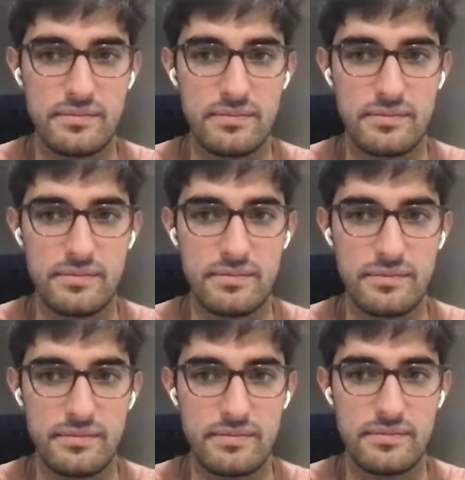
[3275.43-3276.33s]

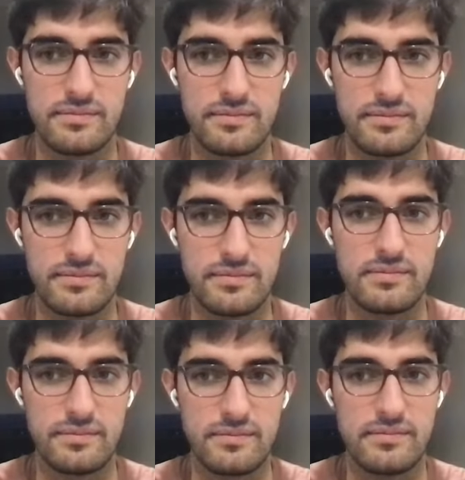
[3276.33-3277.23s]

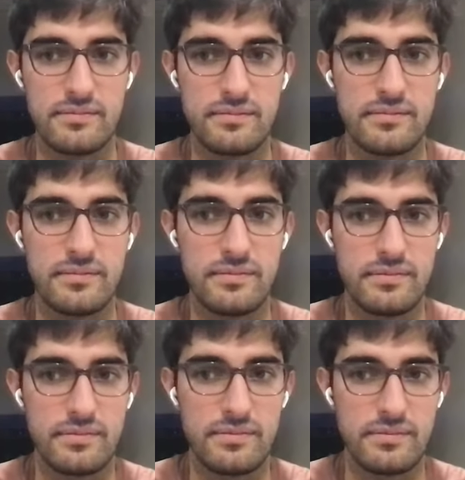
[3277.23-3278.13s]

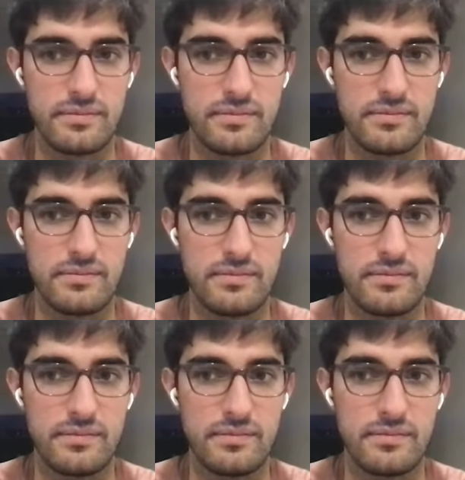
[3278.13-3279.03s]

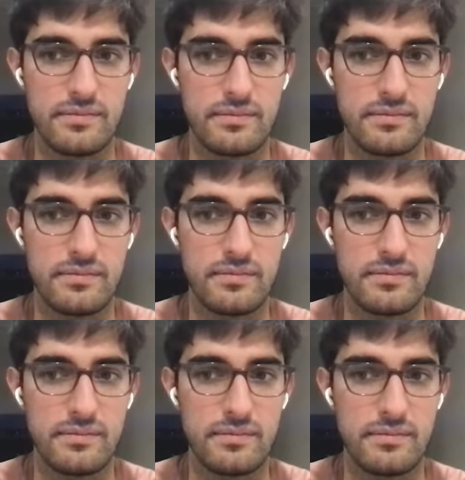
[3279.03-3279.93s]

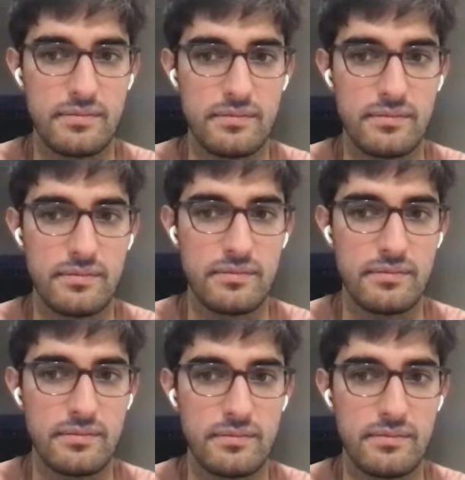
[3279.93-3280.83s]

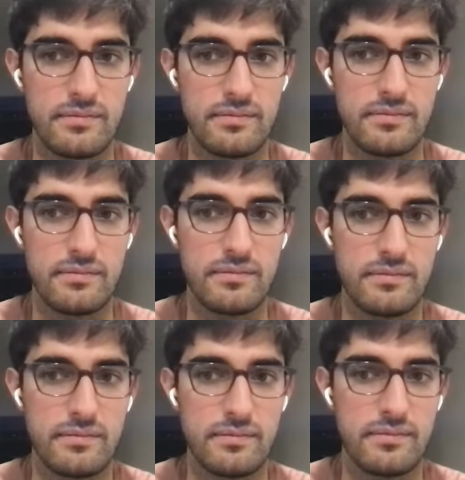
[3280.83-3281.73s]

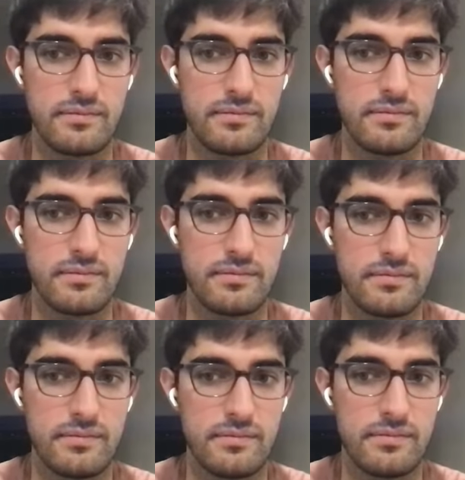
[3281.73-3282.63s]

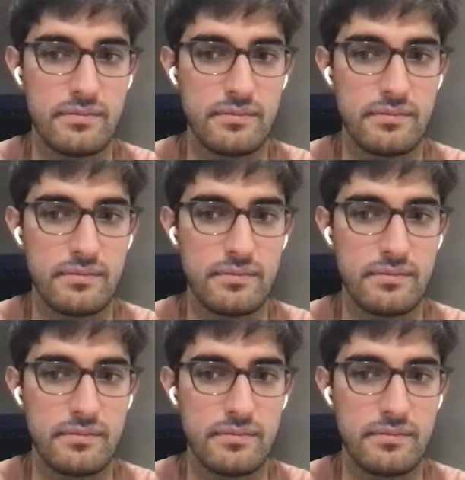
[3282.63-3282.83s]
This person isn't speaking.